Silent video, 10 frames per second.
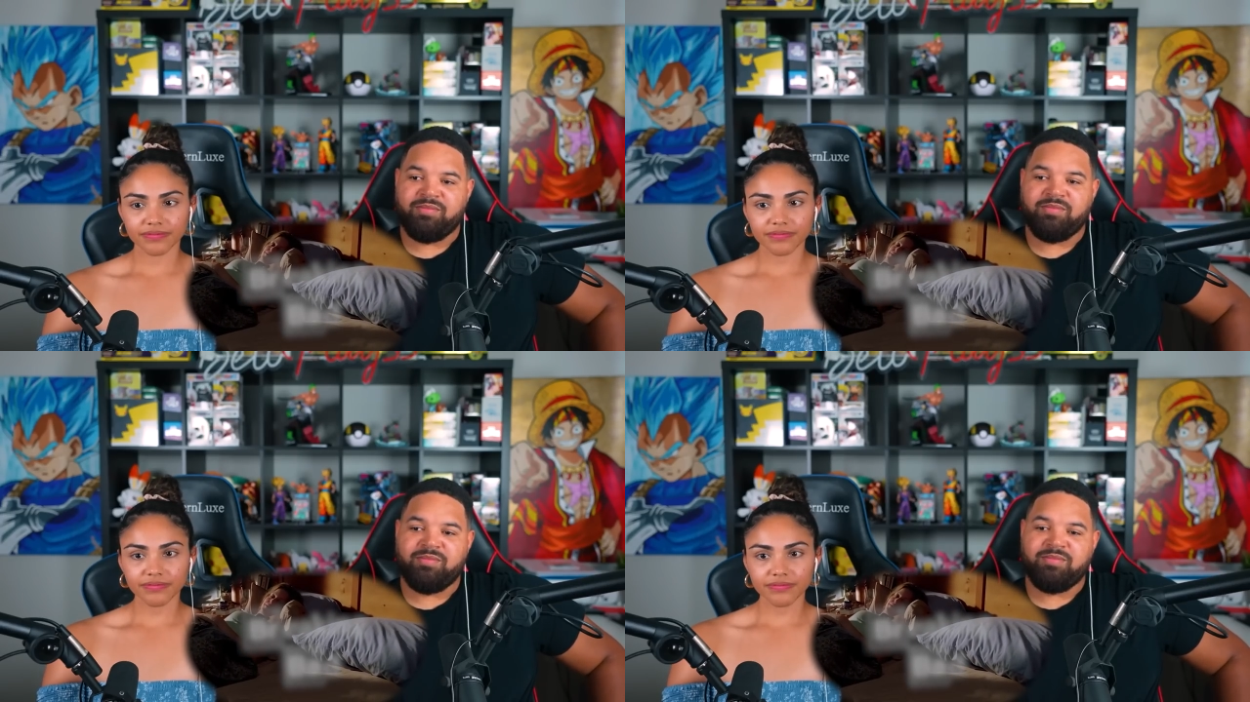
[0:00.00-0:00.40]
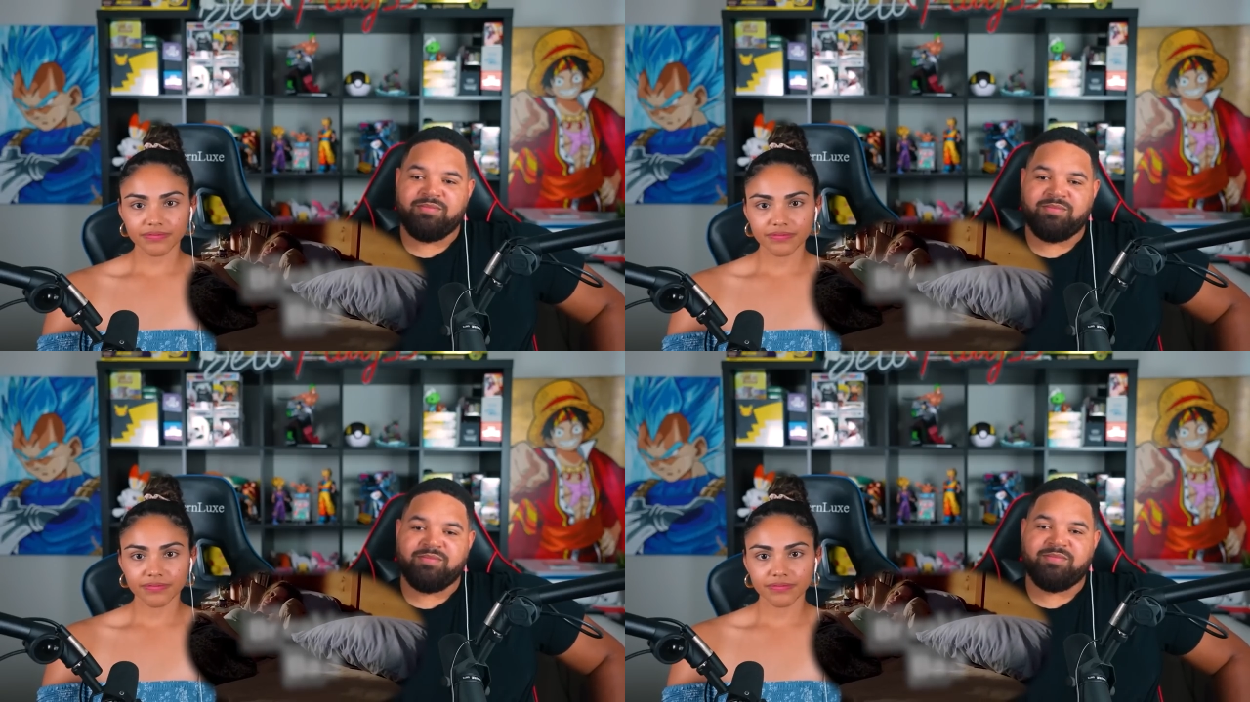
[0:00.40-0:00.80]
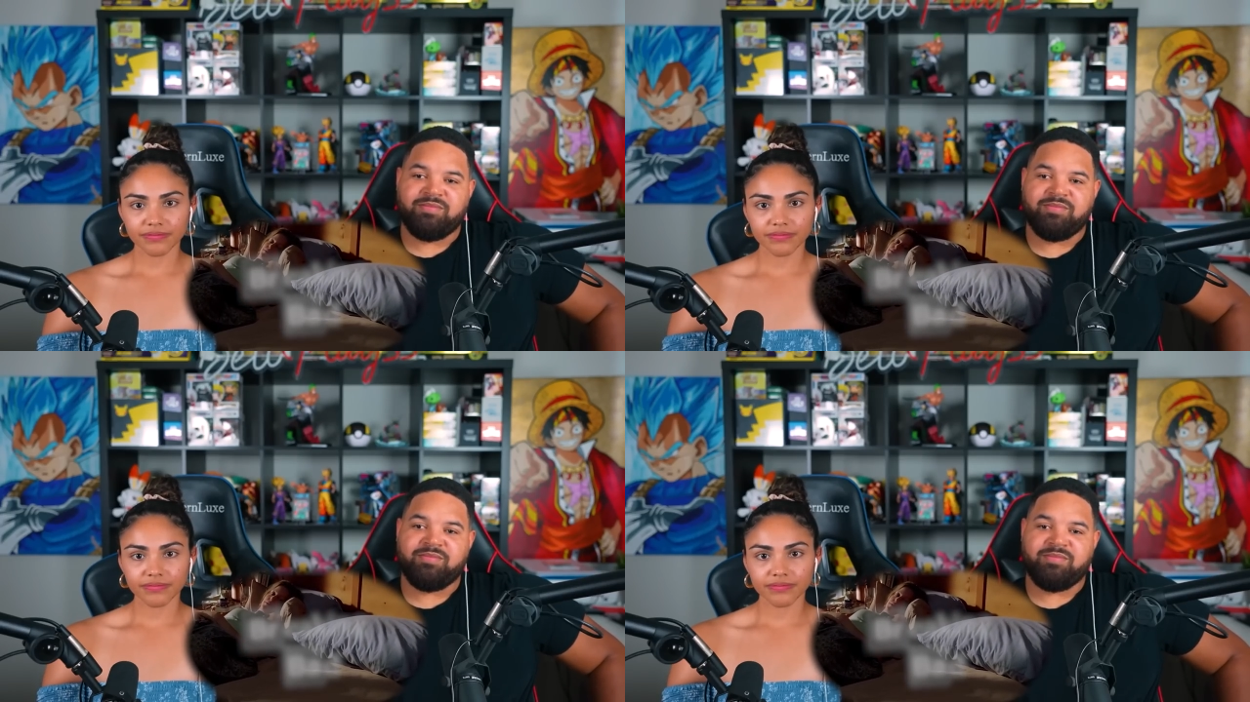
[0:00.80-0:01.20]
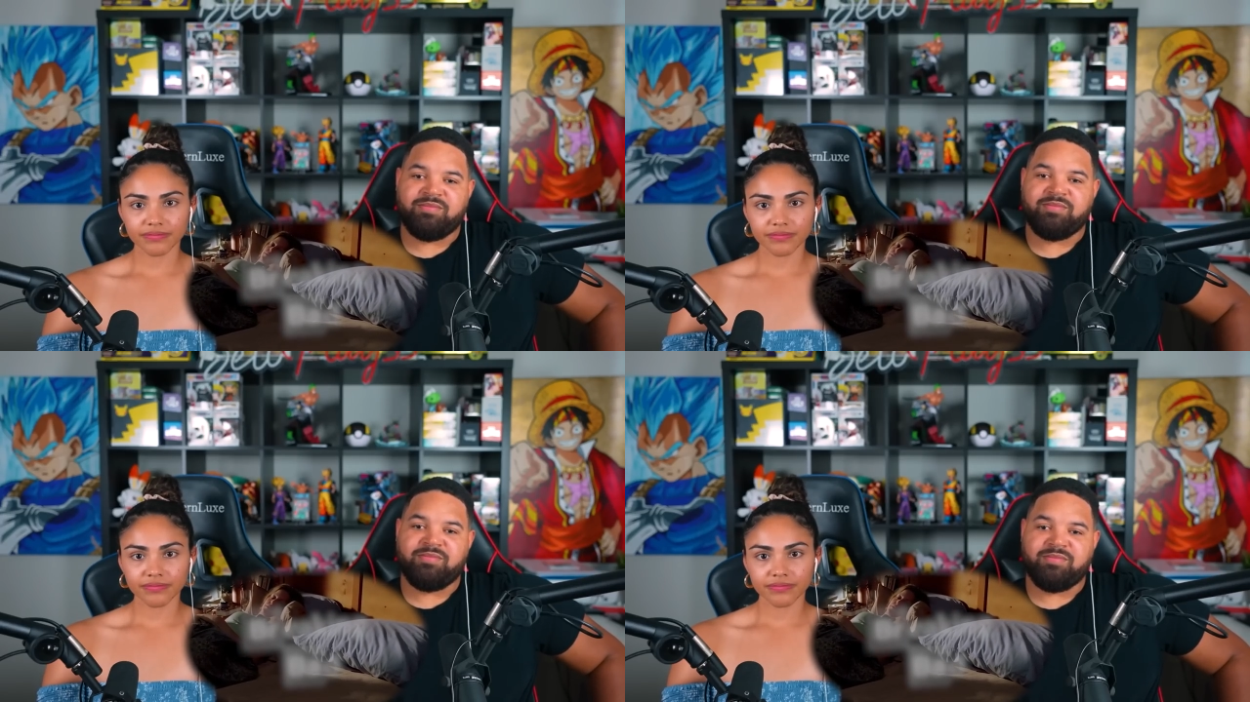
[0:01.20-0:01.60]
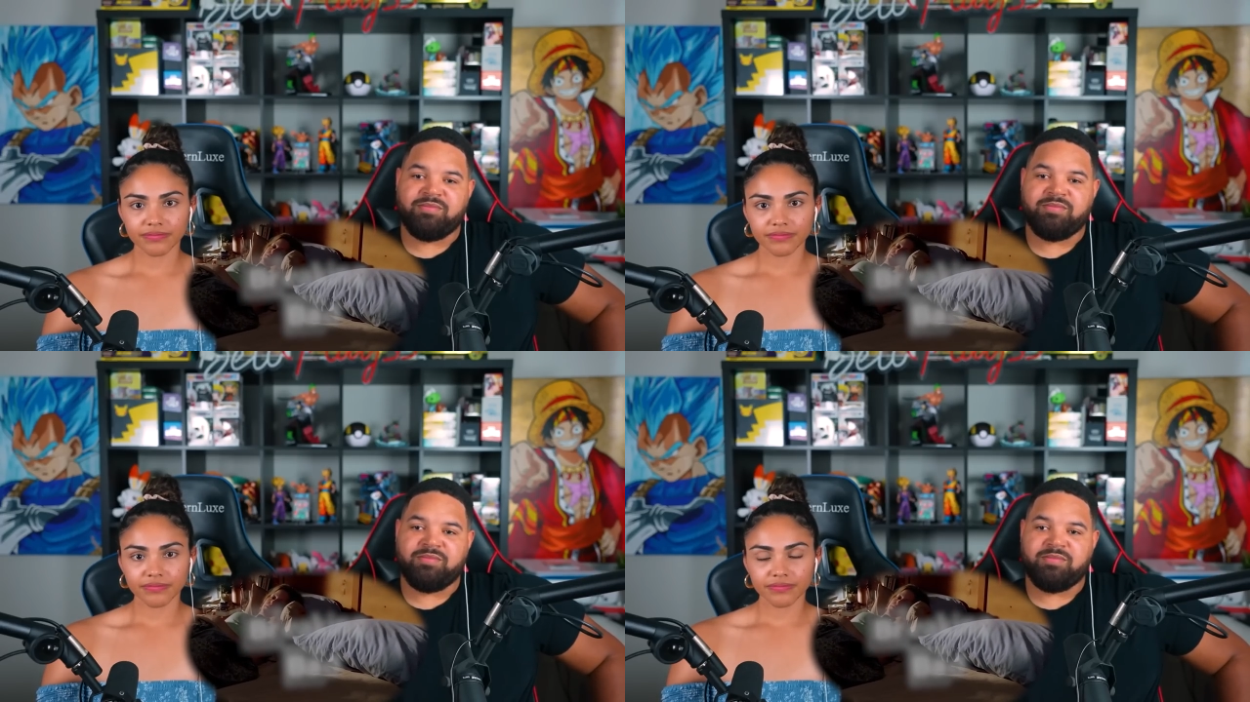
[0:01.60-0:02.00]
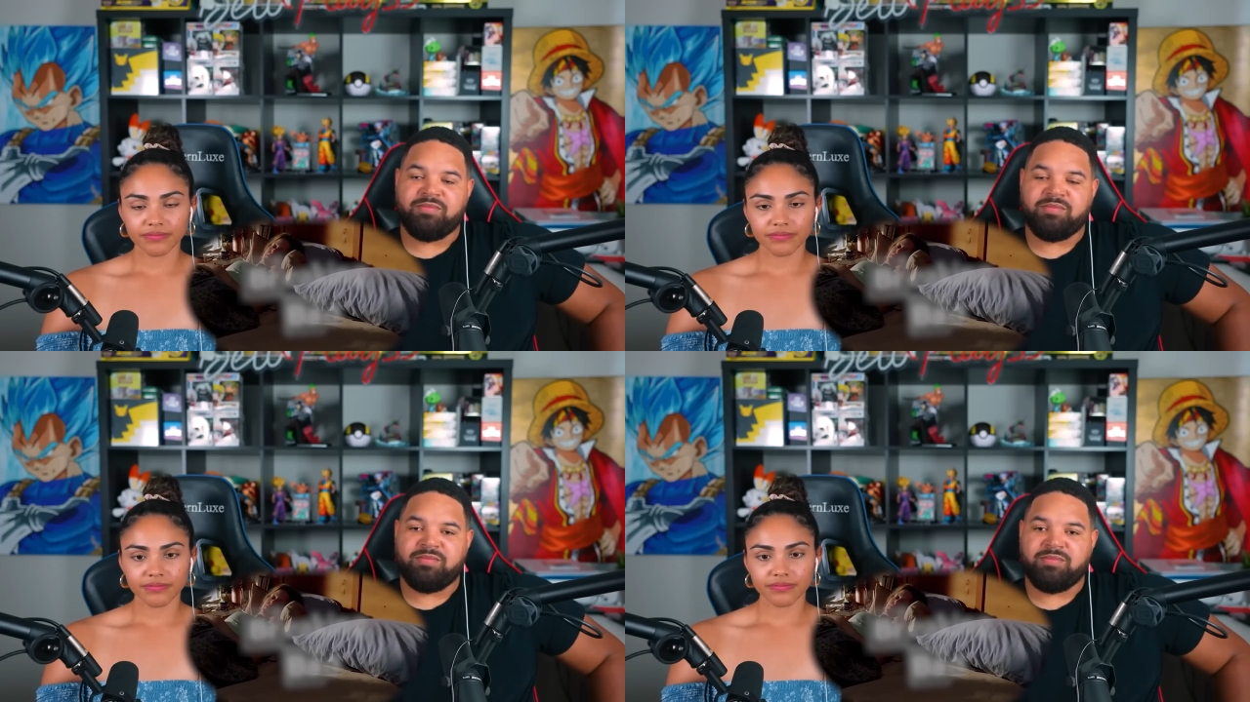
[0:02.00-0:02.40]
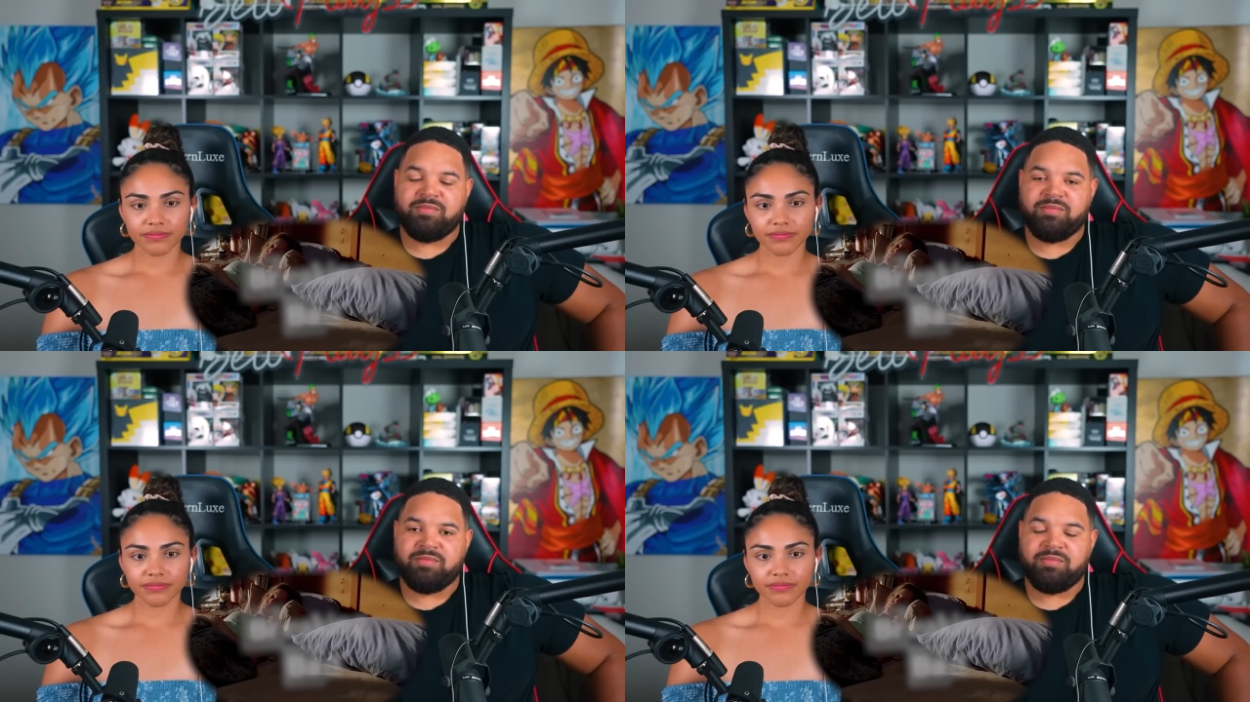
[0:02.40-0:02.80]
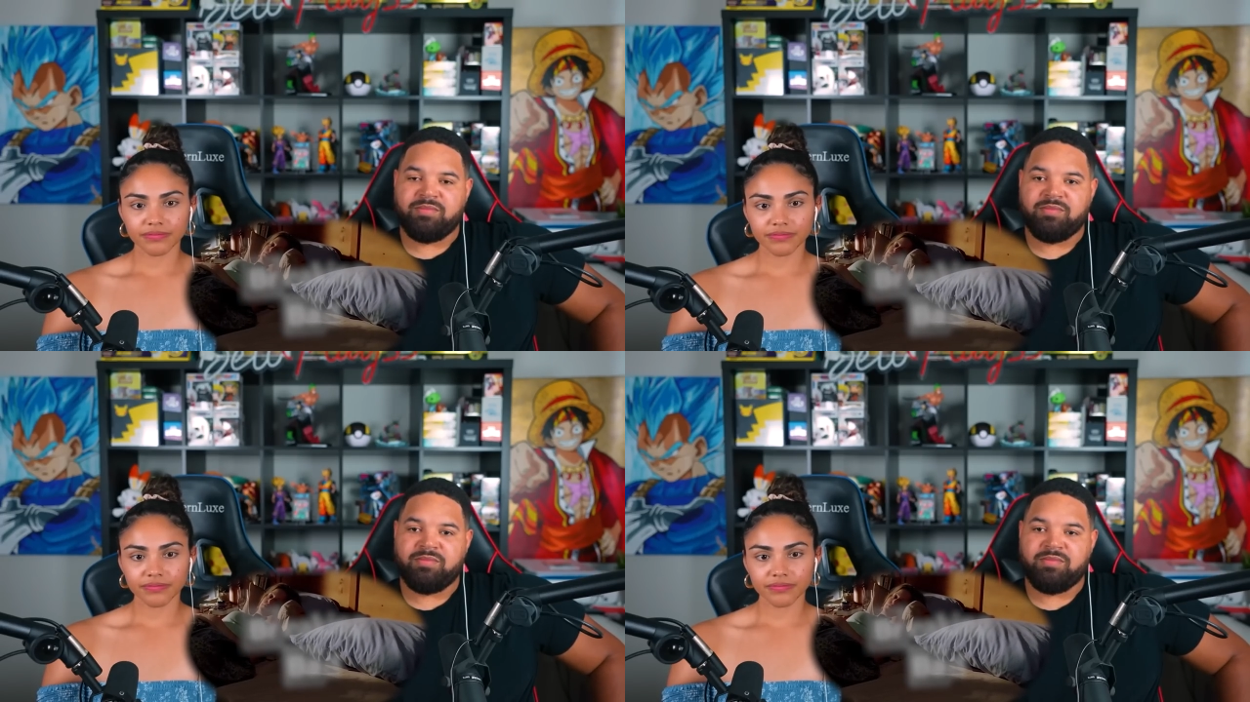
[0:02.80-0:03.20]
[no speech]